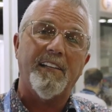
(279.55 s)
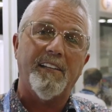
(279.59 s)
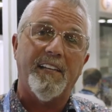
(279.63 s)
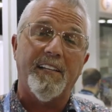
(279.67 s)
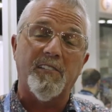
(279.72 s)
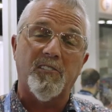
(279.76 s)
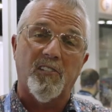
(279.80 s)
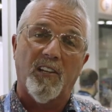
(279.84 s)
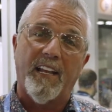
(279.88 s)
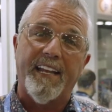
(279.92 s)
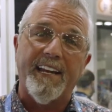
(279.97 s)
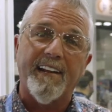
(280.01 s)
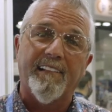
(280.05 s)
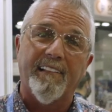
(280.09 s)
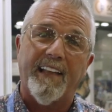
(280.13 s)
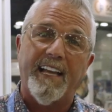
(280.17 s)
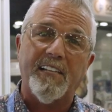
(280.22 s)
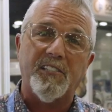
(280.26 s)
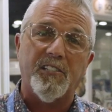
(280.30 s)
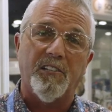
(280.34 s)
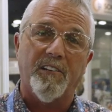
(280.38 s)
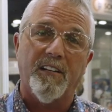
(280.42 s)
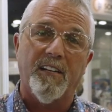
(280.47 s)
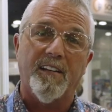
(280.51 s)
insulated
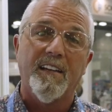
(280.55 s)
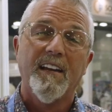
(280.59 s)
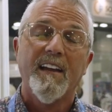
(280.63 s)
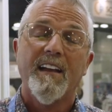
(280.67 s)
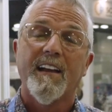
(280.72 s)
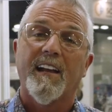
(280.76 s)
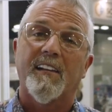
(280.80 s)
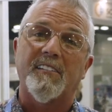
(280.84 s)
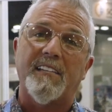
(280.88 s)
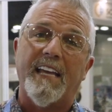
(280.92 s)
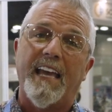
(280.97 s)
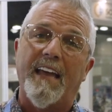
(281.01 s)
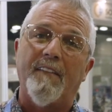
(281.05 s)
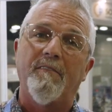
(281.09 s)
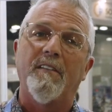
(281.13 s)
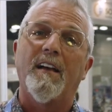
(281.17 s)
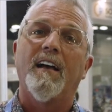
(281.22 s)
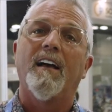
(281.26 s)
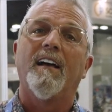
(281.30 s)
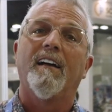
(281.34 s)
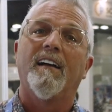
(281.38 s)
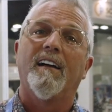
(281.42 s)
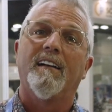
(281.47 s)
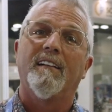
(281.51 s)
glass unit because they have
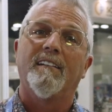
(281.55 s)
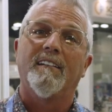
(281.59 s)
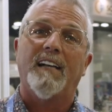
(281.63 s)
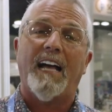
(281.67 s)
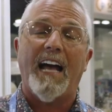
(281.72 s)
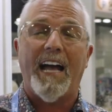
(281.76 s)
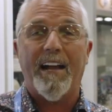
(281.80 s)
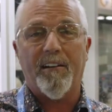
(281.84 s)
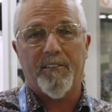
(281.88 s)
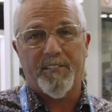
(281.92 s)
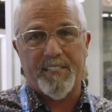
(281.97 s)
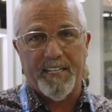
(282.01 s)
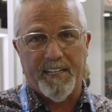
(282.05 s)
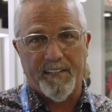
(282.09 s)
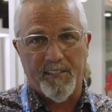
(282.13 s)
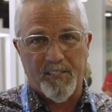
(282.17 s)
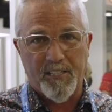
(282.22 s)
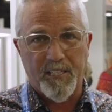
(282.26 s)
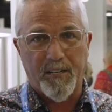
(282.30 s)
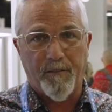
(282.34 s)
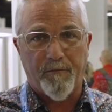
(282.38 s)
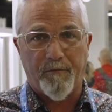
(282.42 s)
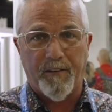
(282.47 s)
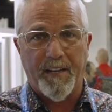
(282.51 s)
a higher
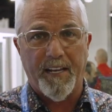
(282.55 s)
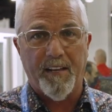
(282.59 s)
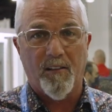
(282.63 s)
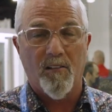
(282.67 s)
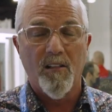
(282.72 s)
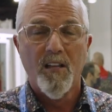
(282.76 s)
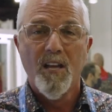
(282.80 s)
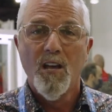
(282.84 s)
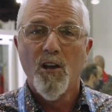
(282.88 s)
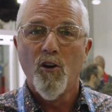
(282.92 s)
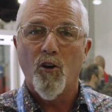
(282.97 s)
tendency to fail,